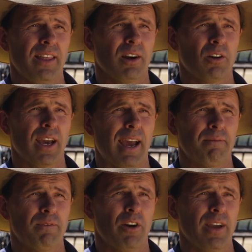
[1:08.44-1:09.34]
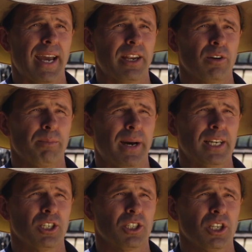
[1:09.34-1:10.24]
and then create very accurate
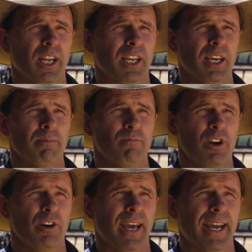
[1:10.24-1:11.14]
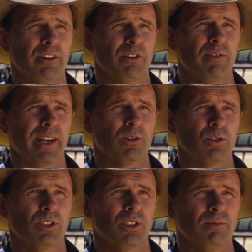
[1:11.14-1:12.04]
budgets and keep very accurate
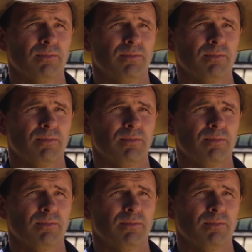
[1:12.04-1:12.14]
records.